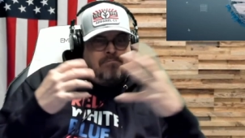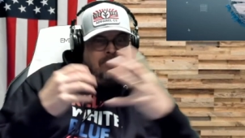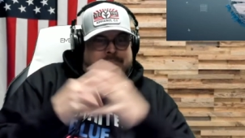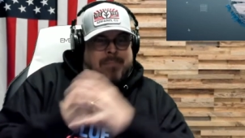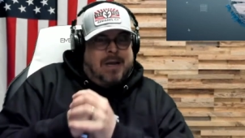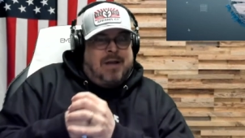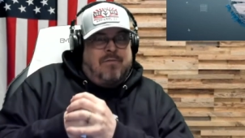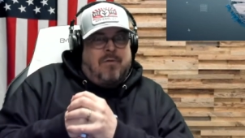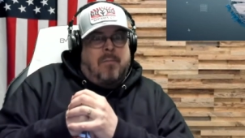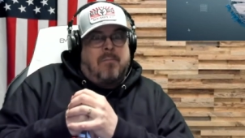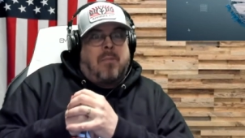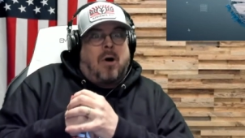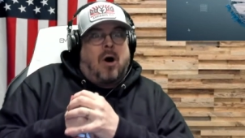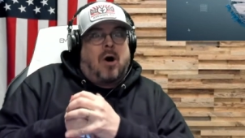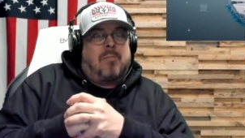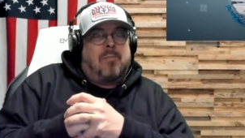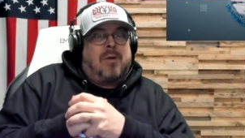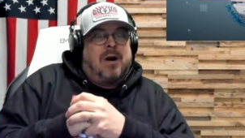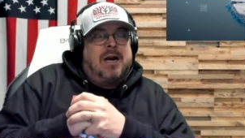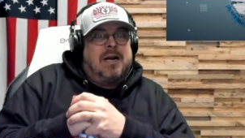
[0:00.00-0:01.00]
big of a
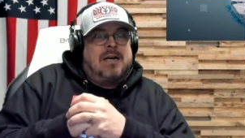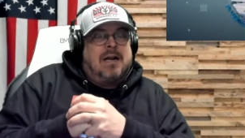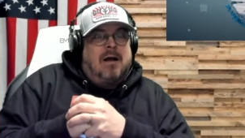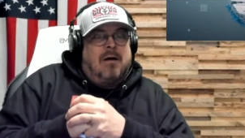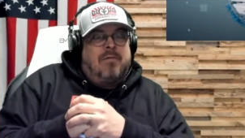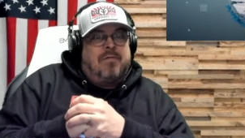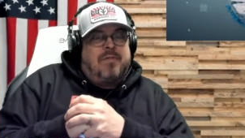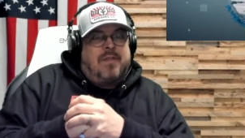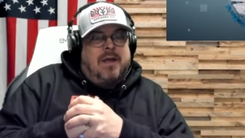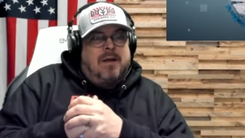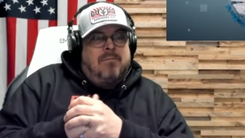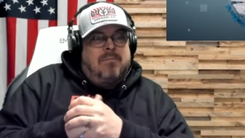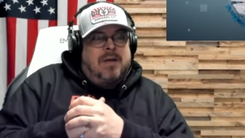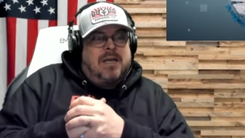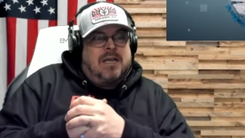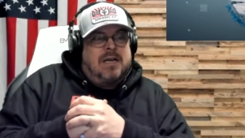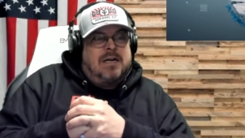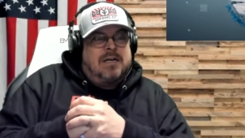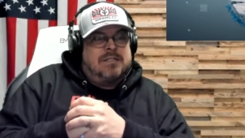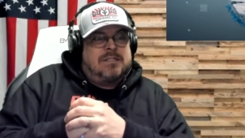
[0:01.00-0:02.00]
bar breakdown thing
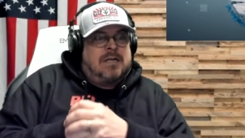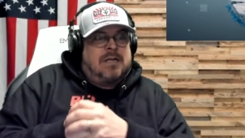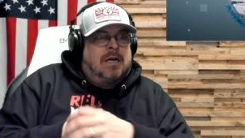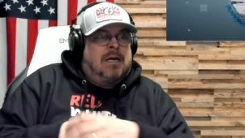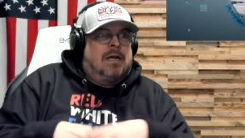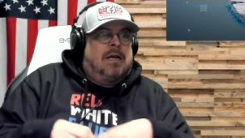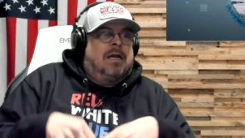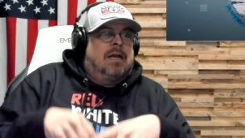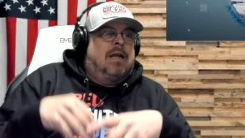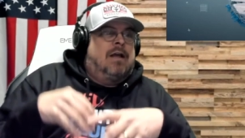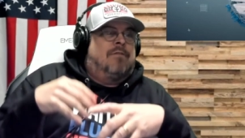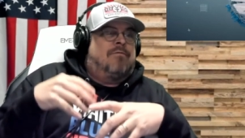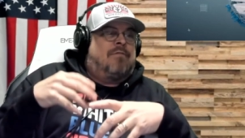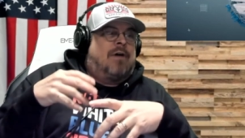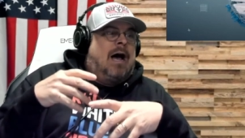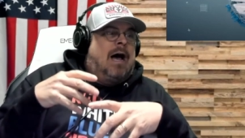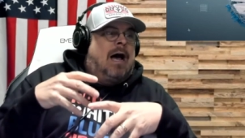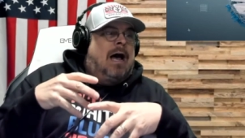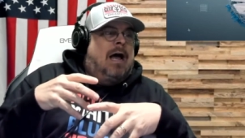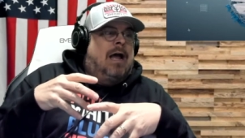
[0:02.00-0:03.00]
because if
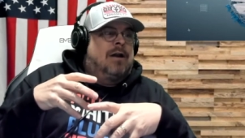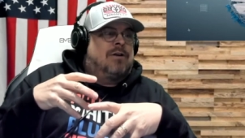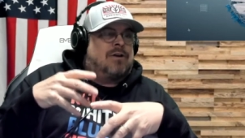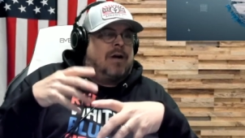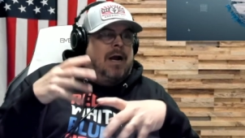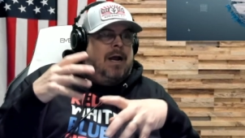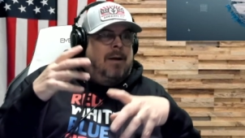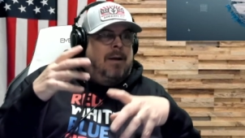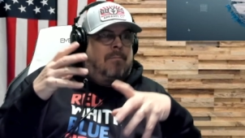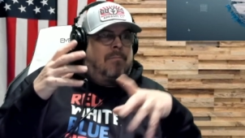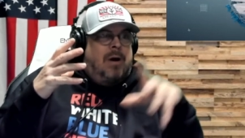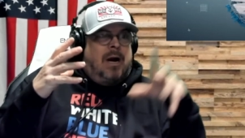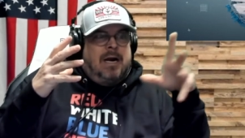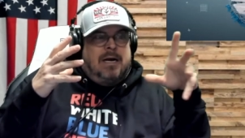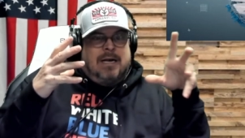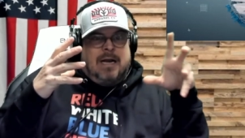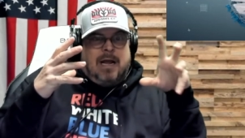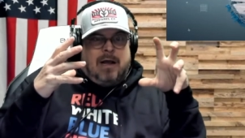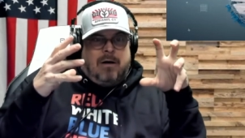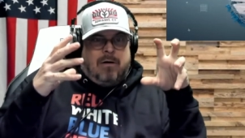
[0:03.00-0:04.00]
I try and
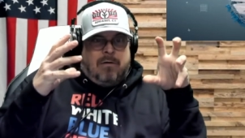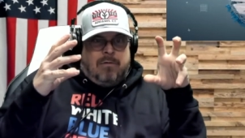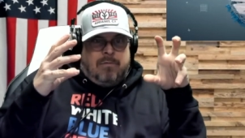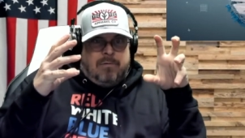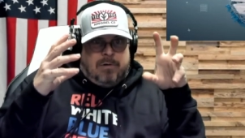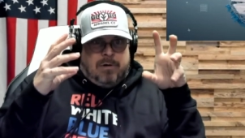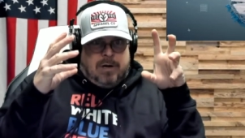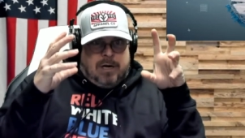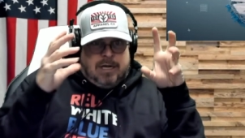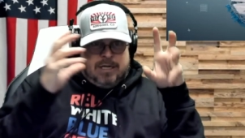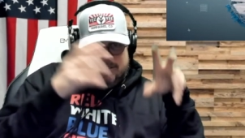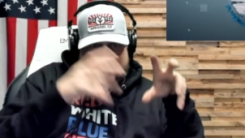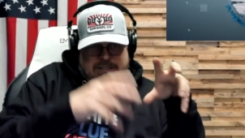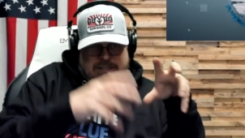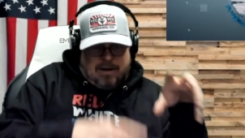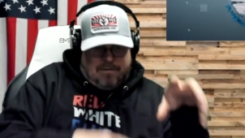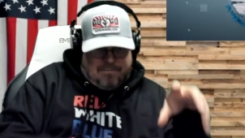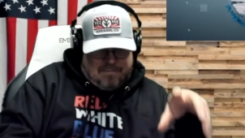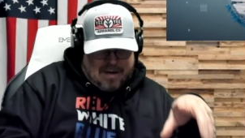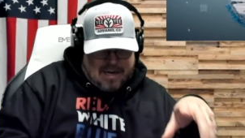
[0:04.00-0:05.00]
break down his
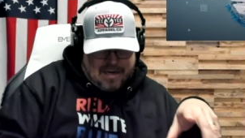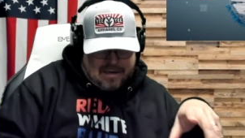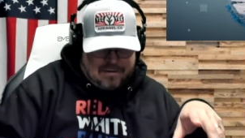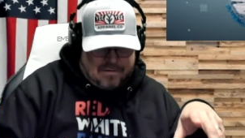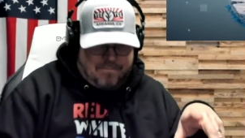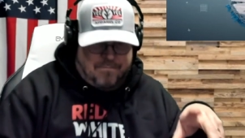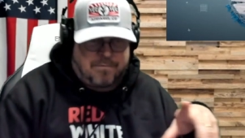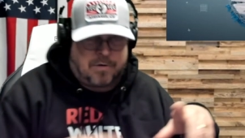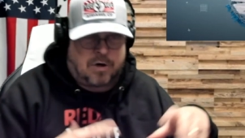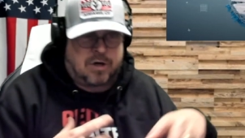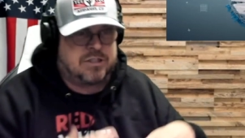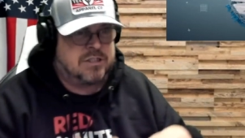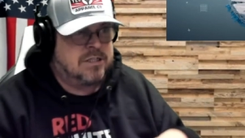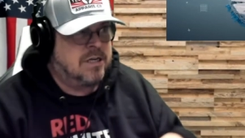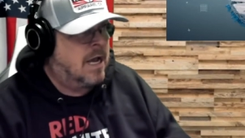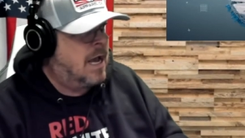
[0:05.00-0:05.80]
stuff, like the first,